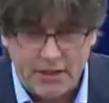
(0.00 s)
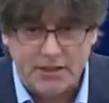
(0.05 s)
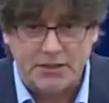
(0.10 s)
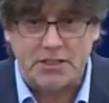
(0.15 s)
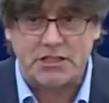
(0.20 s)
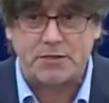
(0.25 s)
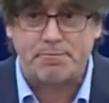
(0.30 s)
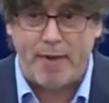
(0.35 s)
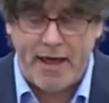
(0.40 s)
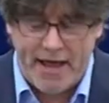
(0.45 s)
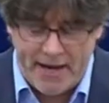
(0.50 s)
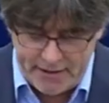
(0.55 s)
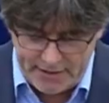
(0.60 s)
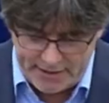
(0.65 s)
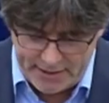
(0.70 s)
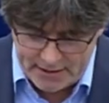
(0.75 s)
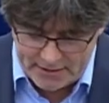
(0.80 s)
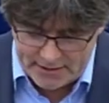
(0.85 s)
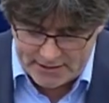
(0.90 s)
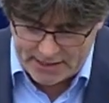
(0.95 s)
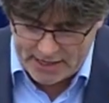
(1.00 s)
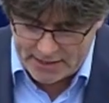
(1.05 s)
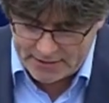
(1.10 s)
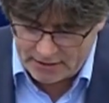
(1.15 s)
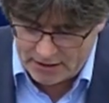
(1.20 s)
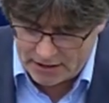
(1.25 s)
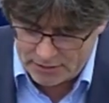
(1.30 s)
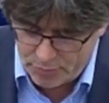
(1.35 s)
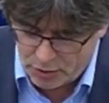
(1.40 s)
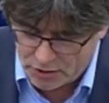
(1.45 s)
in Spain against
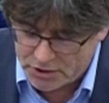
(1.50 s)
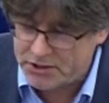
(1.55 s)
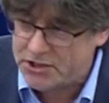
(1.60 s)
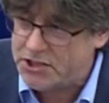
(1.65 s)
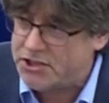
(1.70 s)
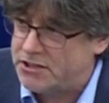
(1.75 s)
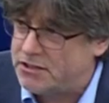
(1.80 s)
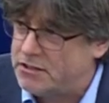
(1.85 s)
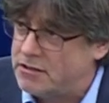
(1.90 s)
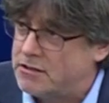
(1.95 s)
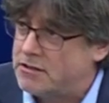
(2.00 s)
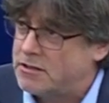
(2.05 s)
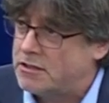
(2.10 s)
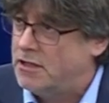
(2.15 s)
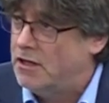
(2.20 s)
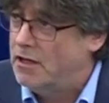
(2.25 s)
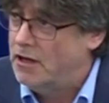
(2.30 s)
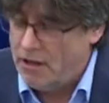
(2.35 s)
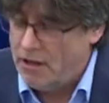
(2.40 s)
Catalan politicians,